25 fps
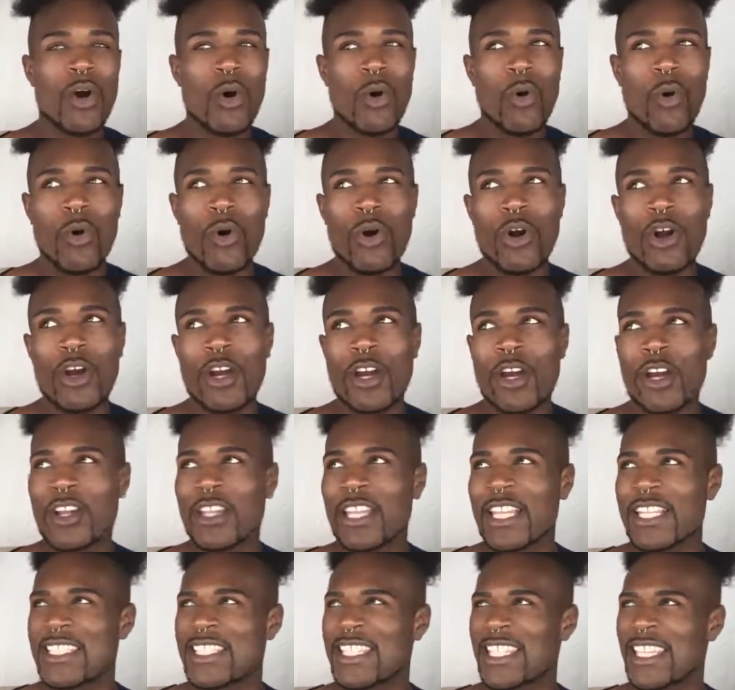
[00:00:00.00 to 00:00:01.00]
or
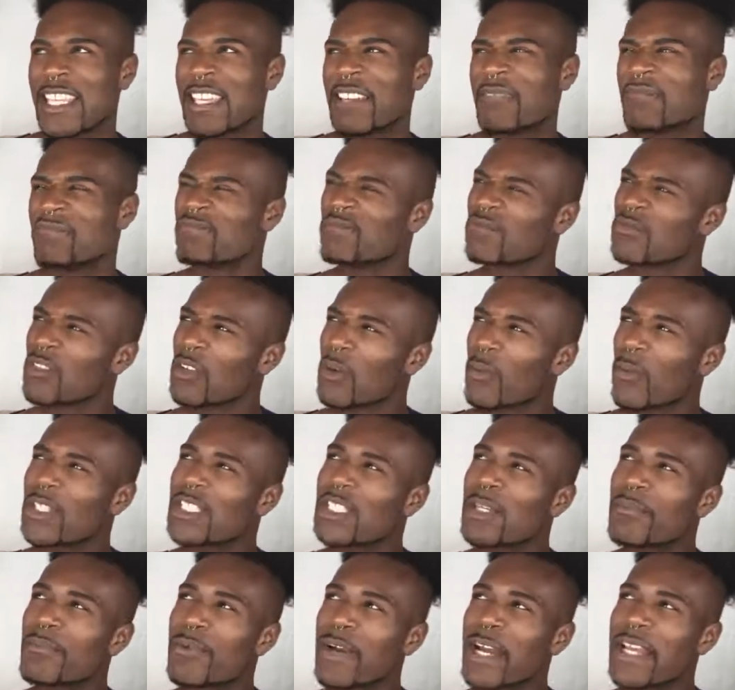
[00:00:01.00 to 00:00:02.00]
let's see.
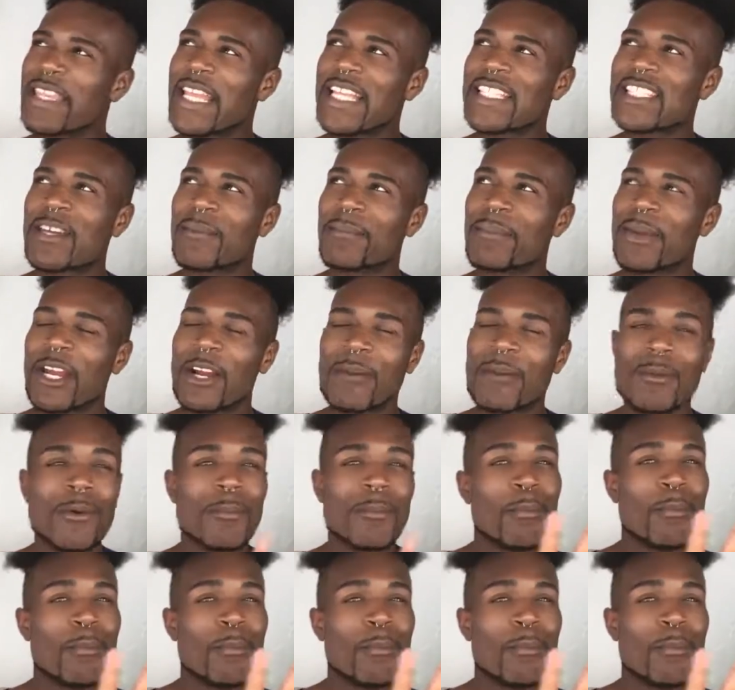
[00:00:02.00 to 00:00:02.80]
what's a brand that's comparable?